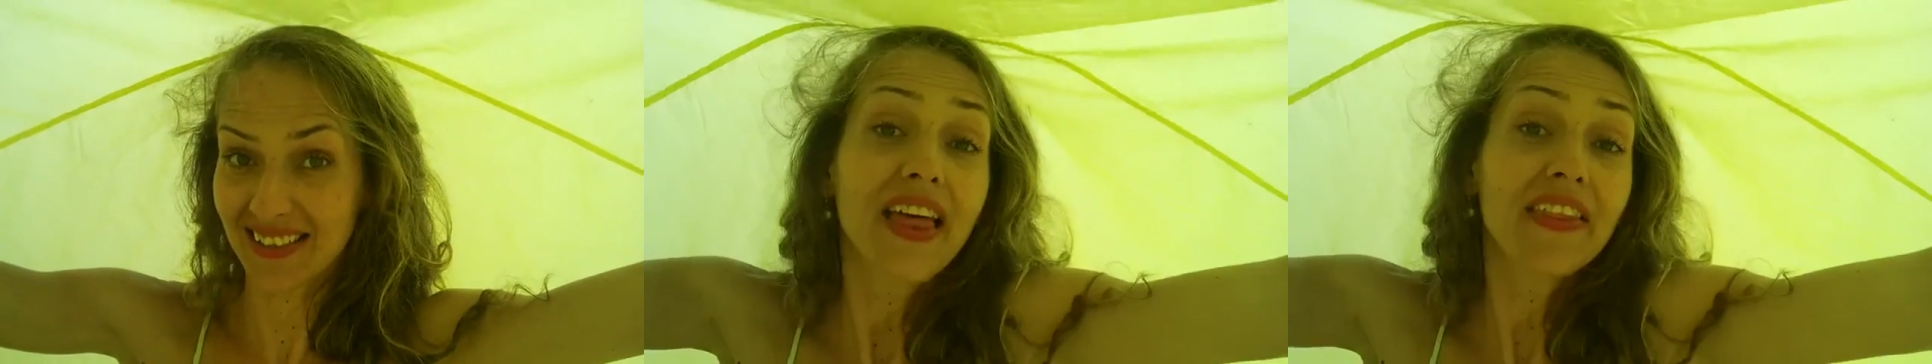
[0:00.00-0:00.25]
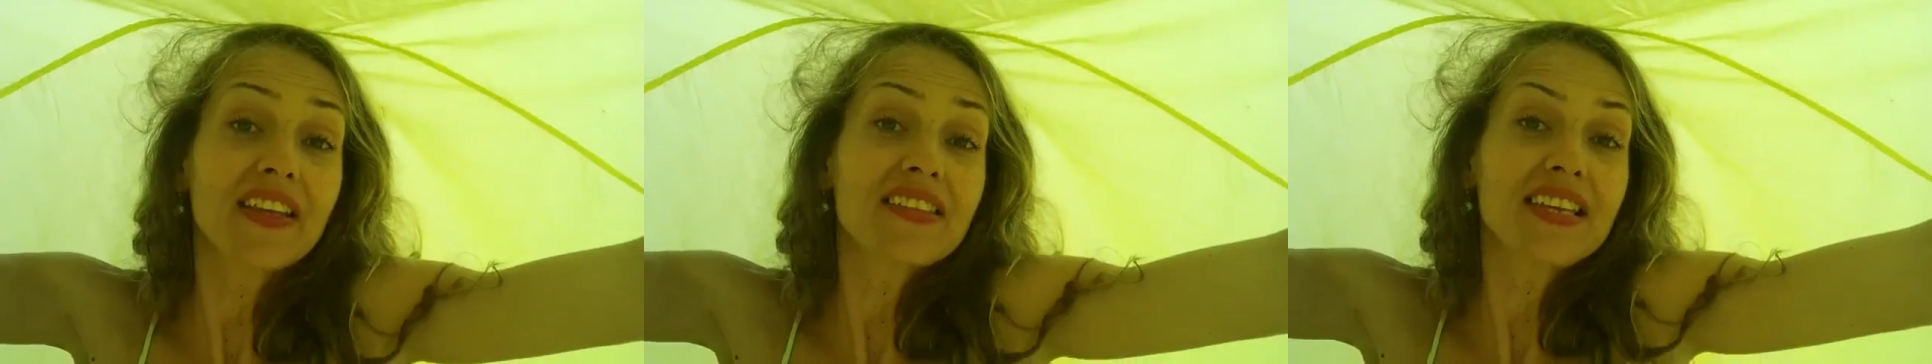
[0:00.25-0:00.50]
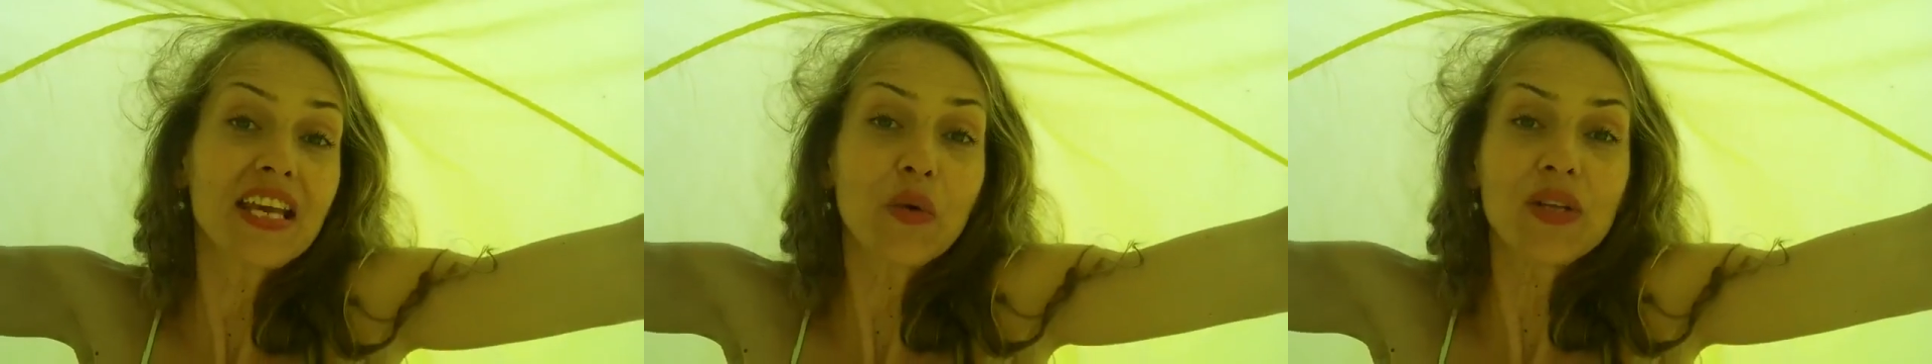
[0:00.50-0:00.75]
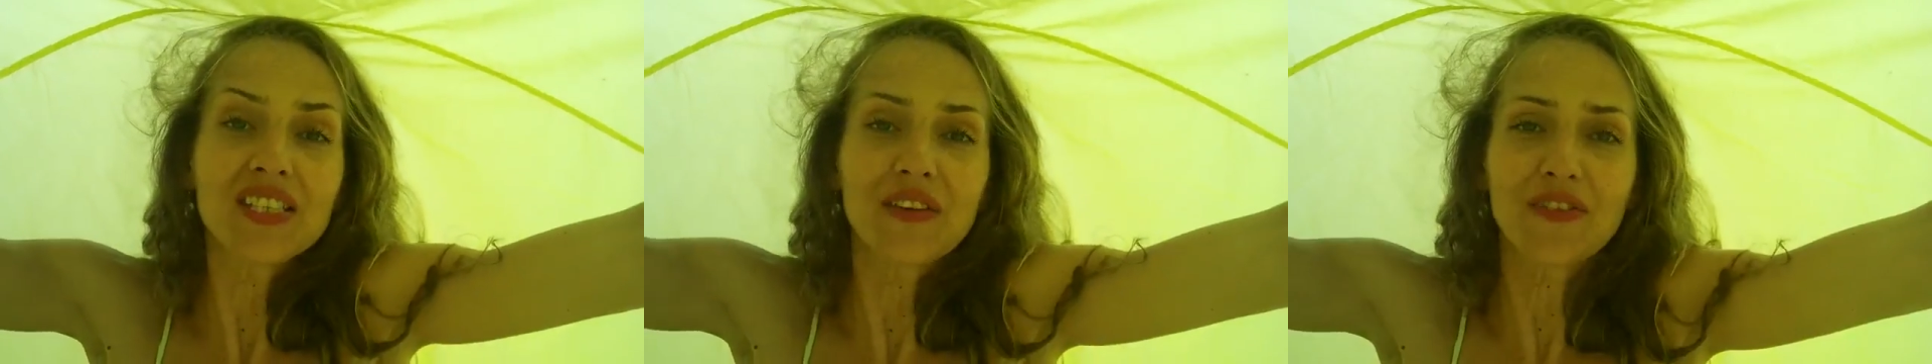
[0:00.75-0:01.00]
Then the
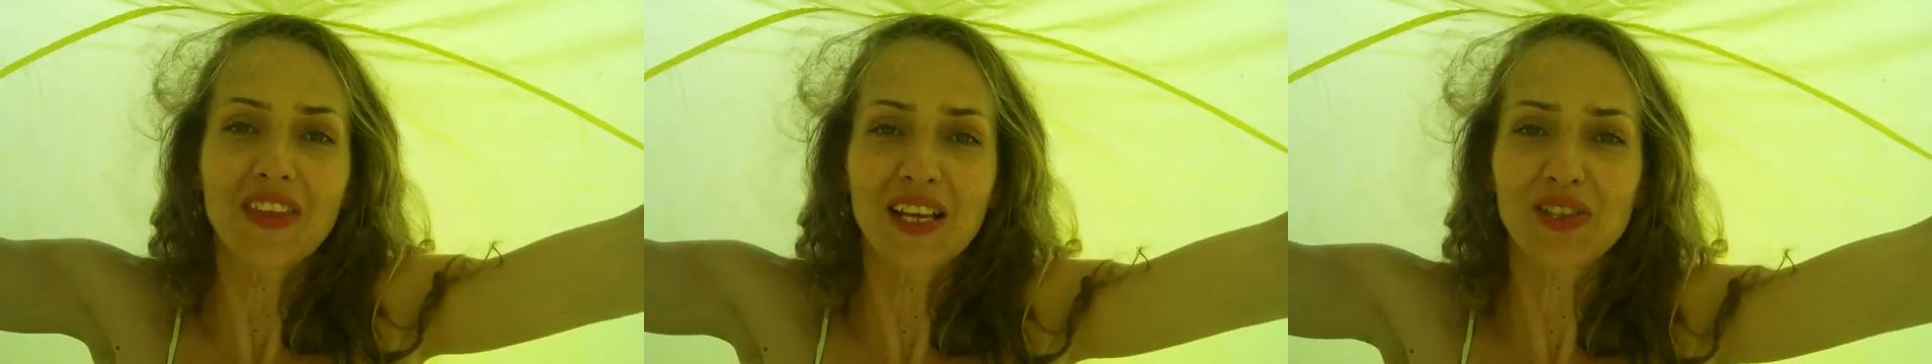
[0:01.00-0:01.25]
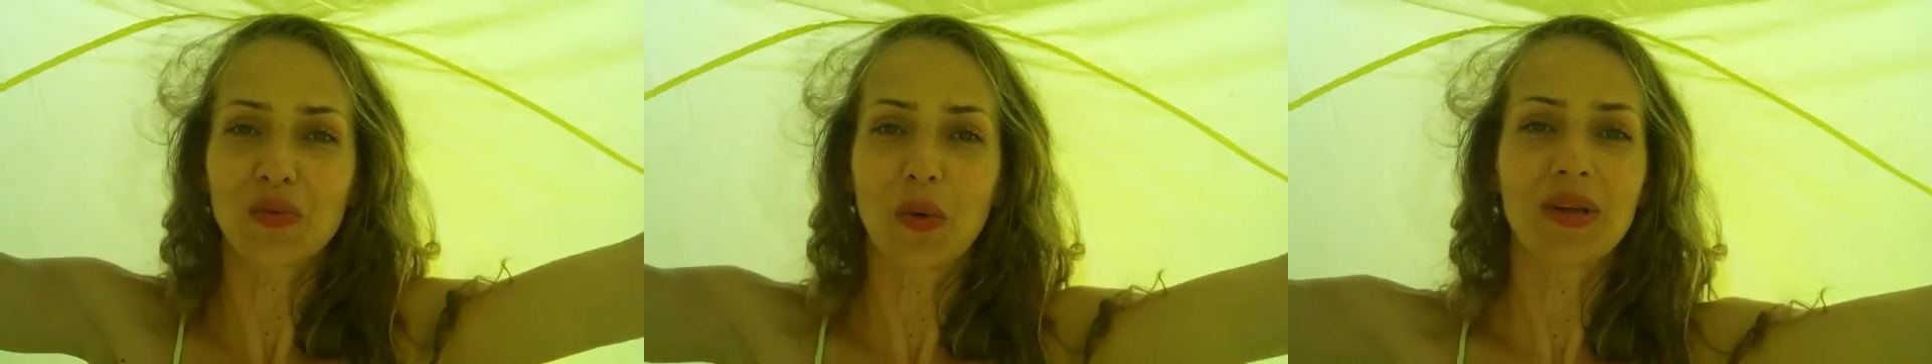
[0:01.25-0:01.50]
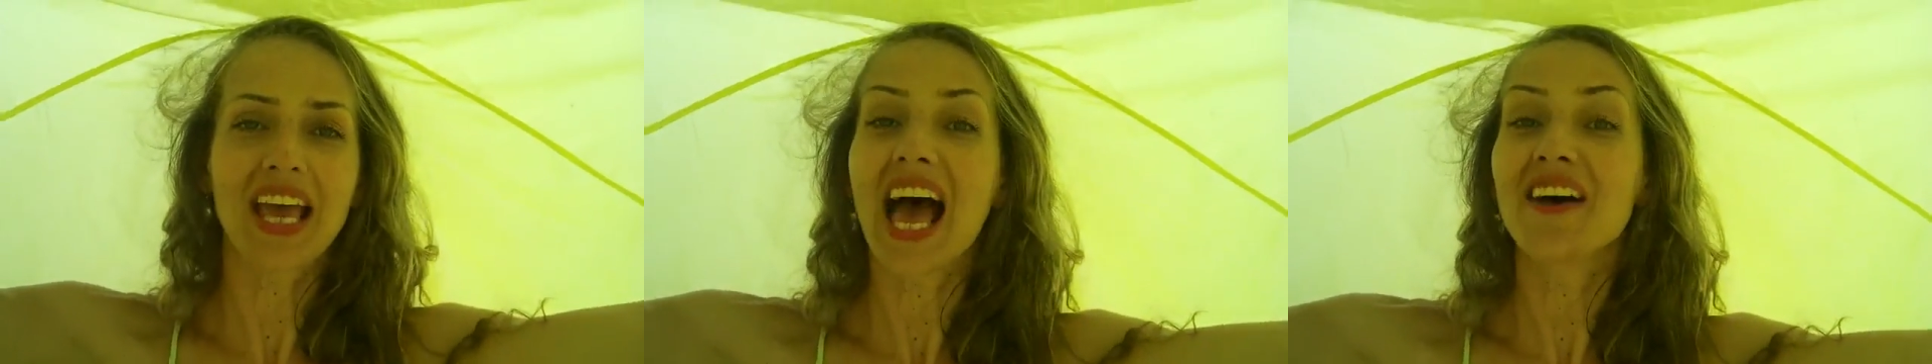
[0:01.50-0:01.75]
sequence of things will be